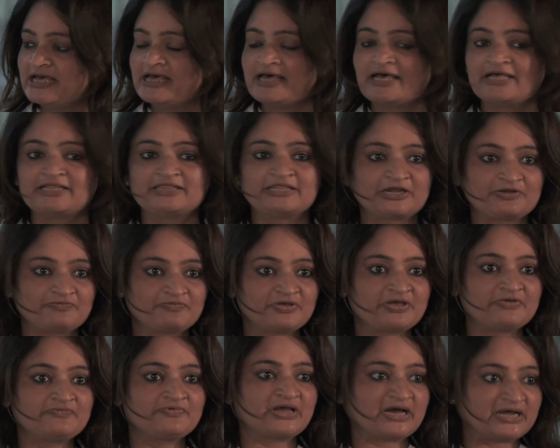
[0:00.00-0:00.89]
and that
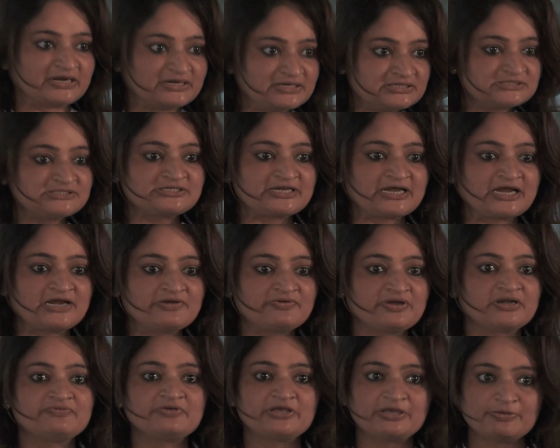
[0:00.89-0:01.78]
way we understand
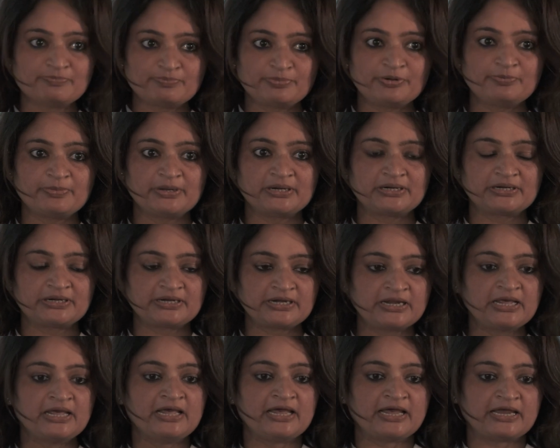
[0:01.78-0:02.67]
and we implement
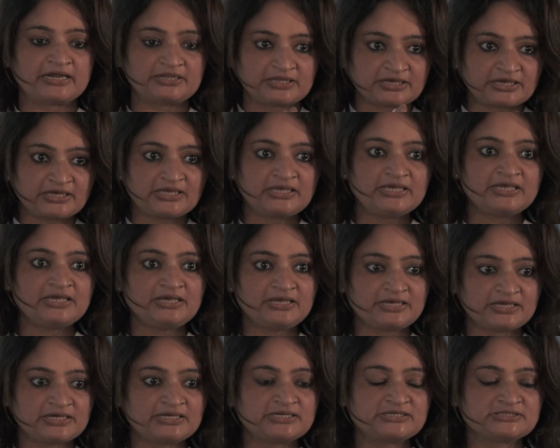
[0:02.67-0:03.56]
it. And the key
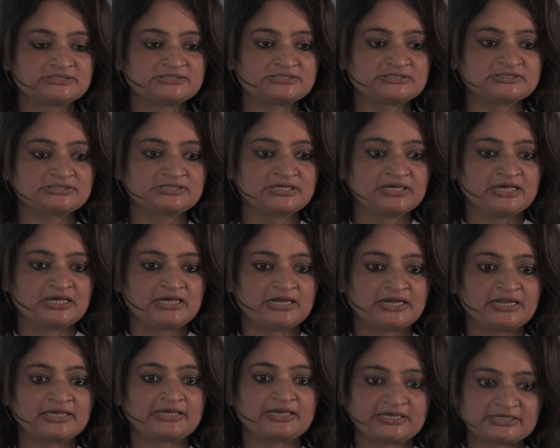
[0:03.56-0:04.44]
is
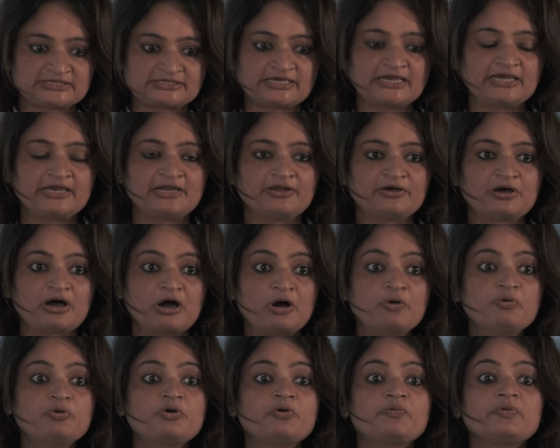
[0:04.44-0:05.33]
like again uh,
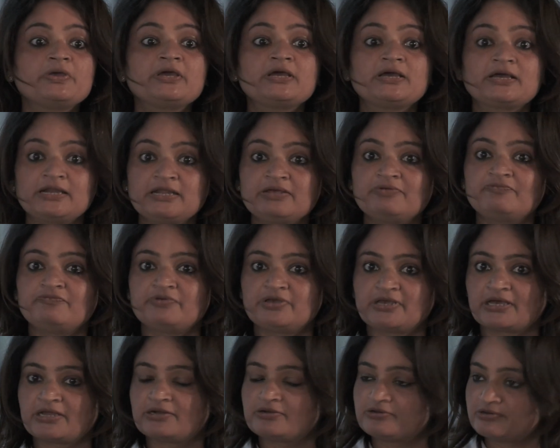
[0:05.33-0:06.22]
how quickly we
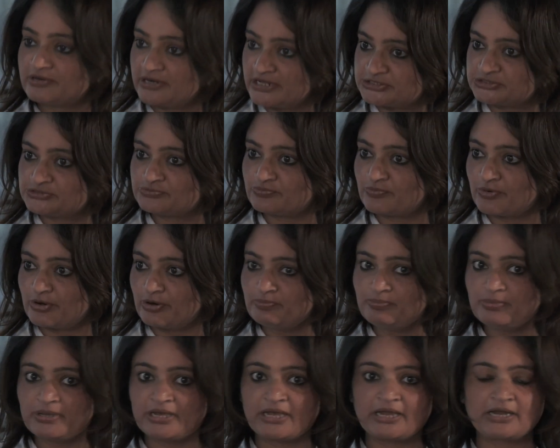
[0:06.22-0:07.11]
can
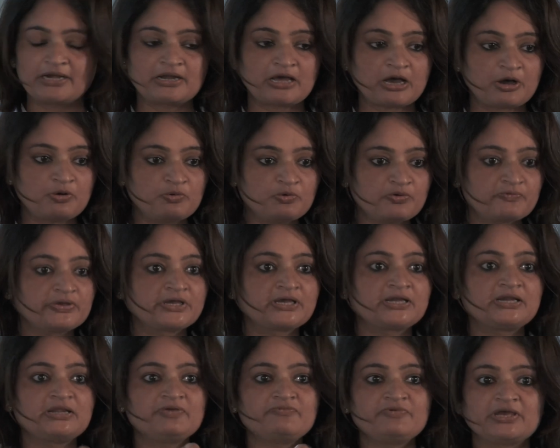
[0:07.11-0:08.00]
transform and how
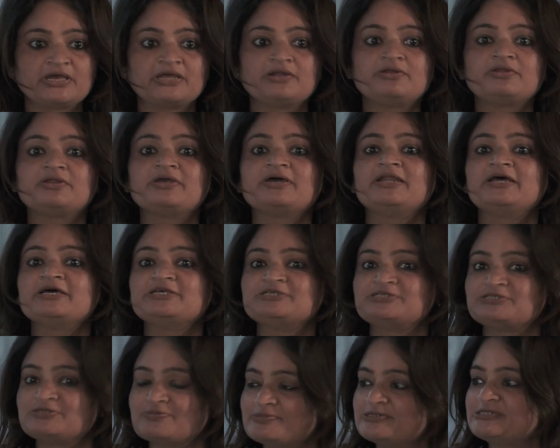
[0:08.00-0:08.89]
quickly we can
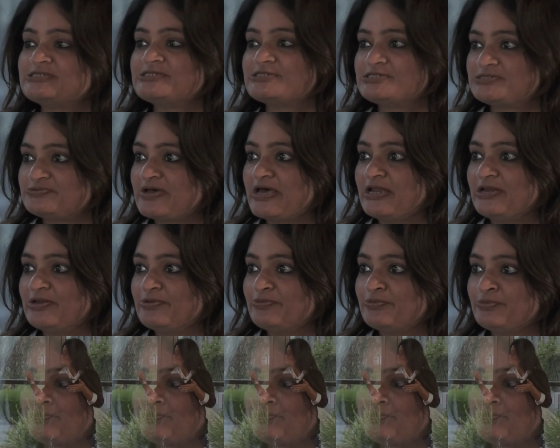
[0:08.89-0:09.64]
realize the business value